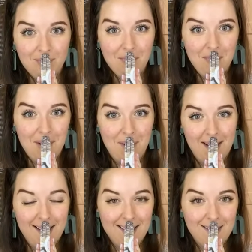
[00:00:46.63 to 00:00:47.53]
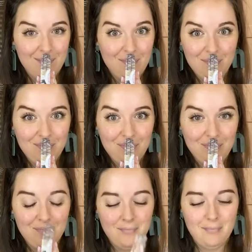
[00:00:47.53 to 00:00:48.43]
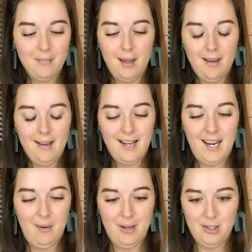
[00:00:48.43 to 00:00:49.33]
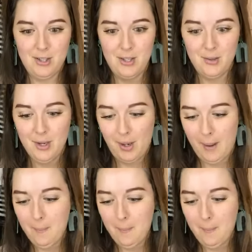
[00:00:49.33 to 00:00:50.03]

But you guys, I can't wait to show you. Okay.